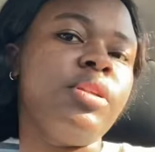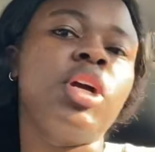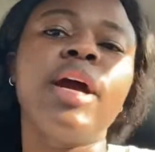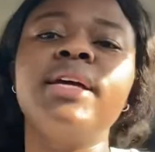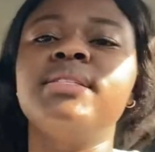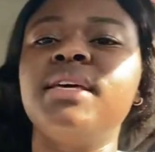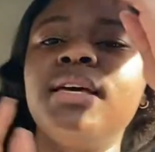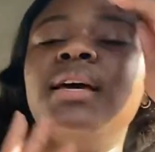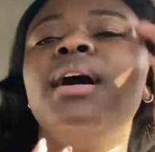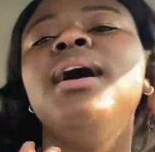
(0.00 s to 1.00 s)

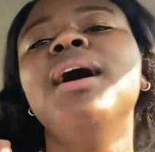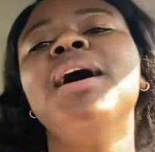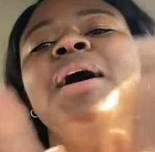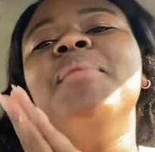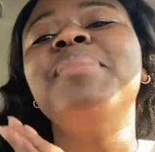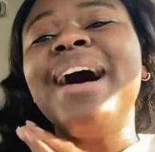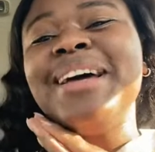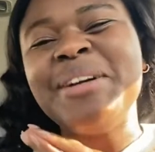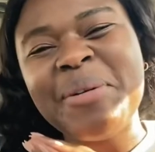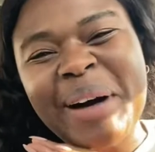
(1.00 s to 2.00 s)
crazy,
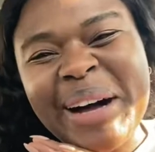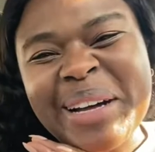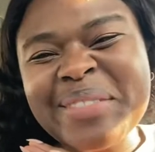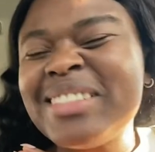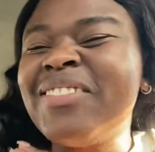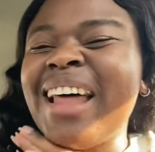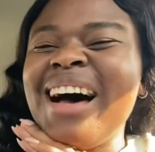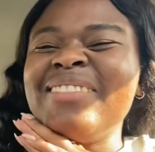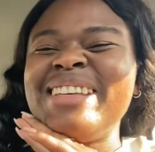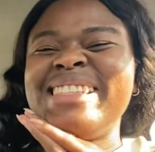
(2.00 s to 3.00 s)
but welcome to
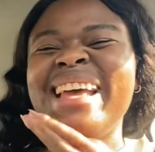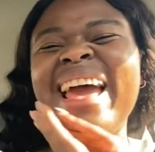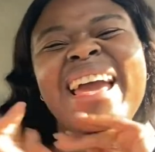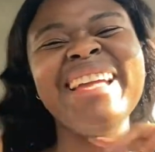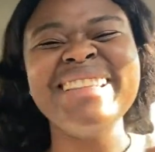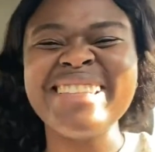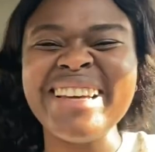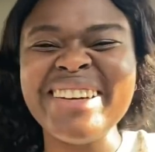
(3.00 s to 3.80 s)
Vlogmas day two.